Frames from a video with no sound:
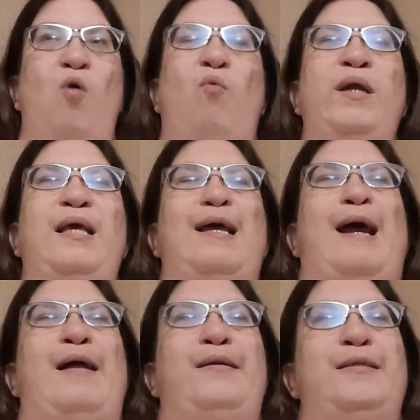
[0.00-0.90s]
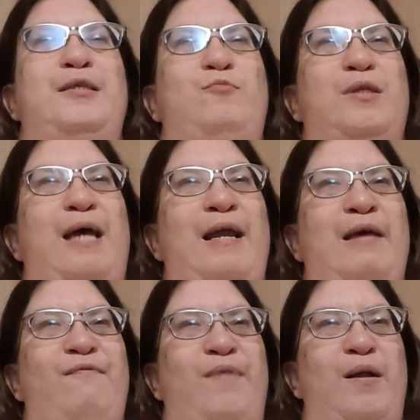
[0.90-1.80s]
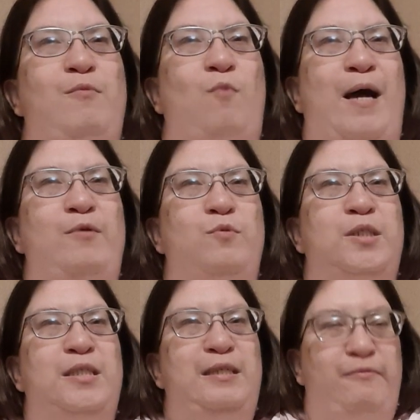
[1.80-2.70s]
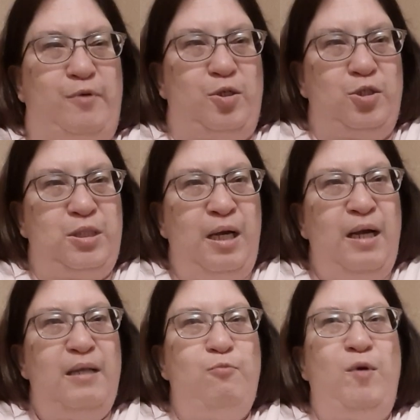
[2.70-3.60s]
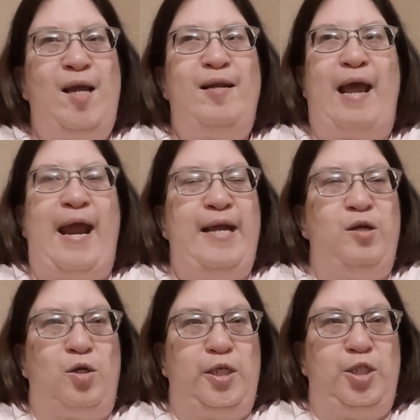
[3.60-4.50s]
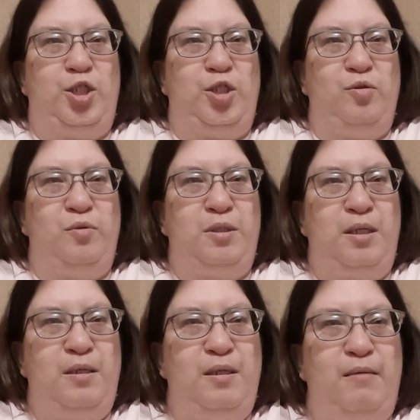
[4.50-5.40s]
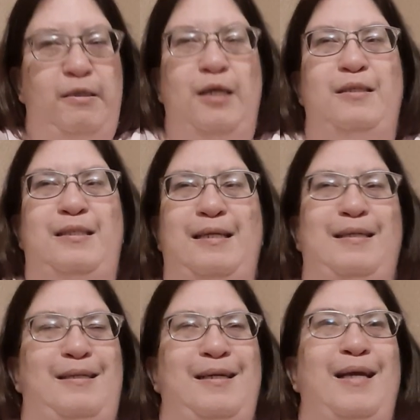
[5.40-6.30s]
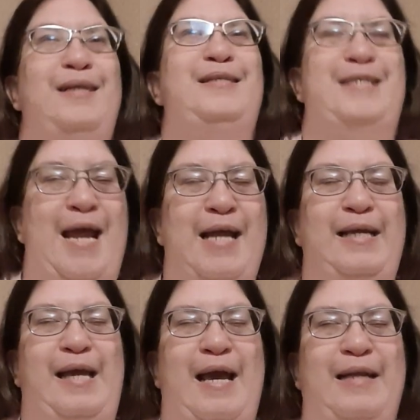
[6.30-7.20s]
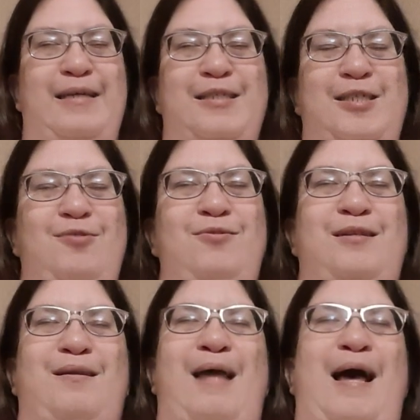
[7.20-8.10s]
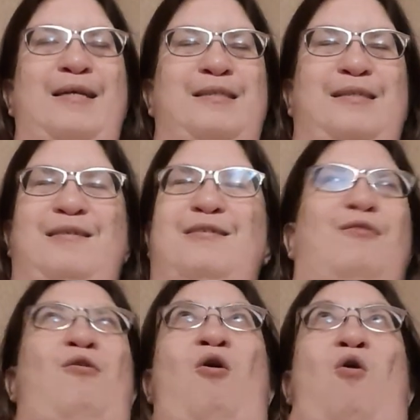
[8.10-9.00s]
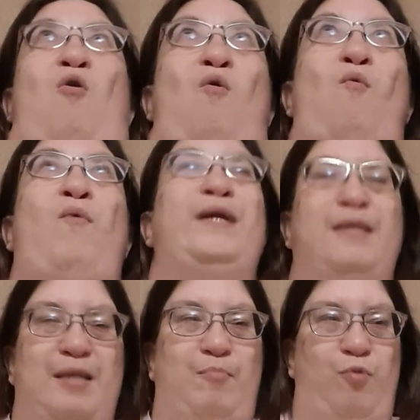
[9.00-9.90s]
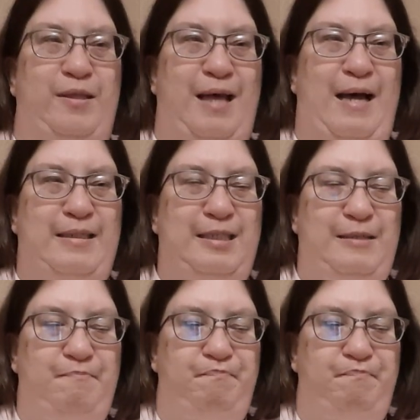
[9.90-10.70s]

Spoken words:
What the hell is it with NFL wide receivers with anger issues? Because Danny had issues last season. What is up with that?